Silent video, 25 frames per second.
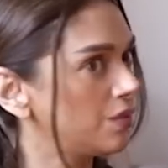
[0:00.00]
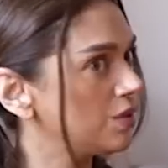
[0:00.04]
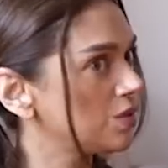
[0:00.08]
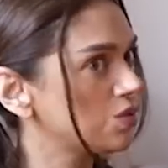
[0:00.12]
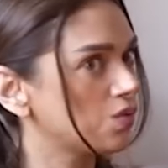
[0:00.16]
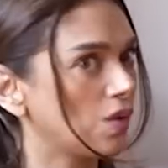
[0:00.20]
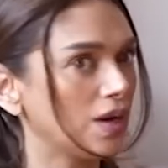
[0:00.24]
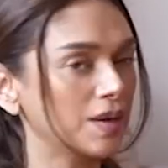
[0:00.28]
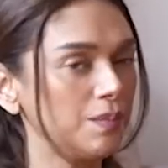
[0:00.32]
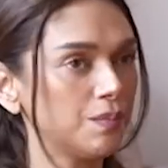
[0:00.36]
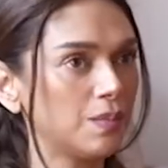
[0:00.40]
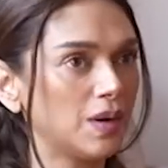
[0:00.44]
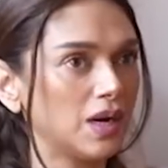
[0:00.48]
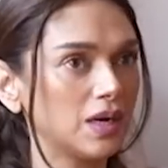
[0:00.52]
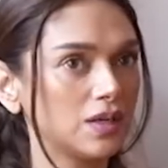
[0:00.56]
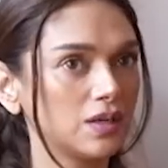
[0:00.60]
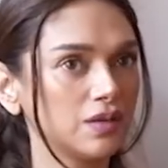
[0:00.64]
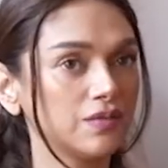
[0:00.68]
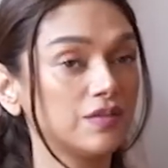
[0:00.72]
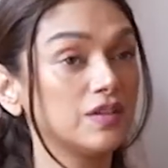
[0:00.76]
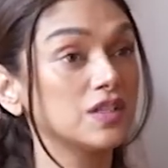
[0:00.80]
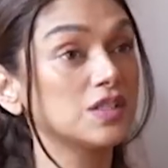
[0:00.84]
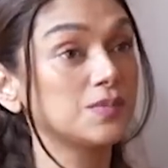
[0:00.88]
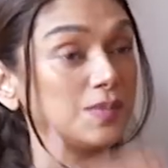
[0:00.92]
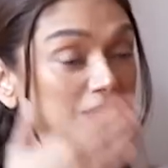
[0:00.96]
there was one part
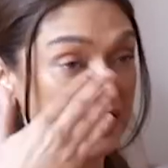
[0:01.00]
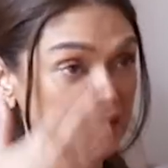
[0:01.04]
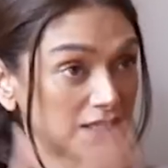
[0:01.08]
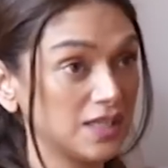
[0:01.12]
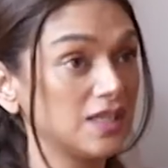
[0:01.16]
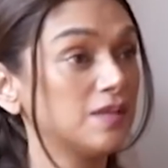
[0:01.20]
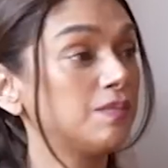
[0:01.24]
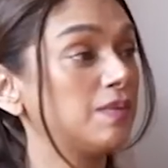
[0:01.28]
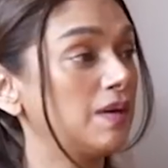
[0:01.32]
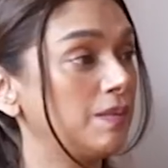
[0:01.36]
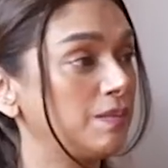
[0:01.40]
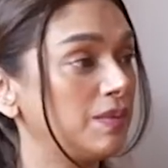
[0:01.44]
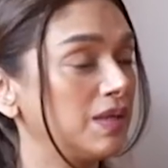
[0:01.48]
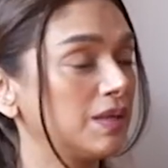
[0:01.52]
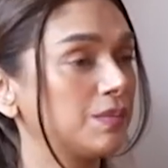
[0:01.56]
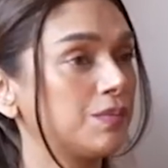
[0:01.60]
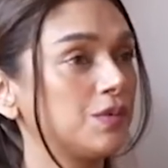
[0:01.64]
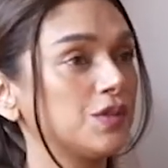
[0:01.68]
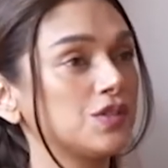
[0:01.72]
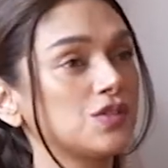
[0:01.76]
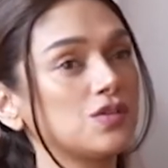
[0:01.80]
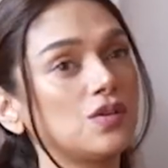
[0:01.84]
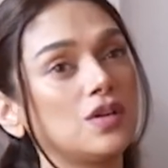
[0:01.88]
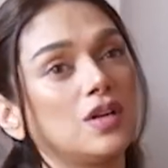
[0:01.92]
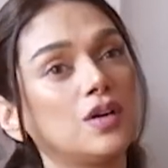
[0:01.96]
of her, especially her public
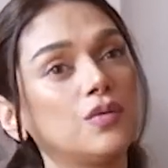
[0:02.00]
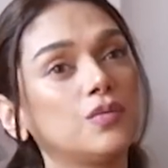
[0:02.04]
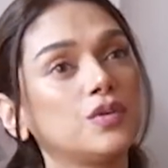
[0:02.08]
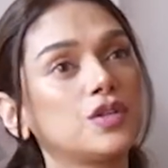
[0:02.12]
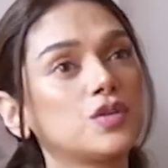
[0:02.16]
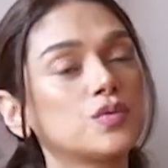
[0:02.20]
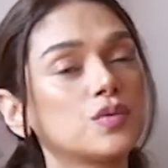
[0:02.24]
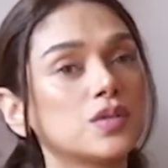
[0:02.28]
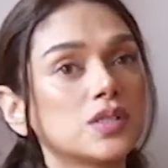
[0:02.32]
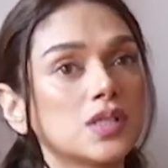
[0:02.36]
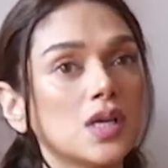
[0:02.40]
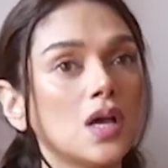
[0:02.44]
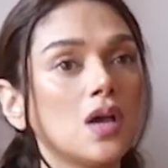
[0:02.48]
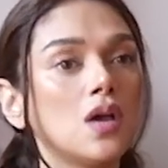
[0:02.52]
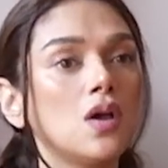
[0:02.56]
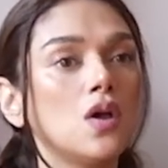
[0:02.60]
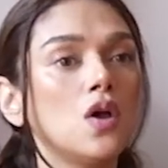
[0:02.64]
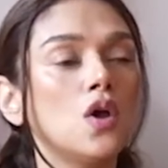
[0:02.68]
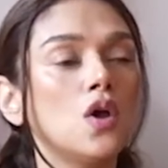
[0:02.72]
persona, which was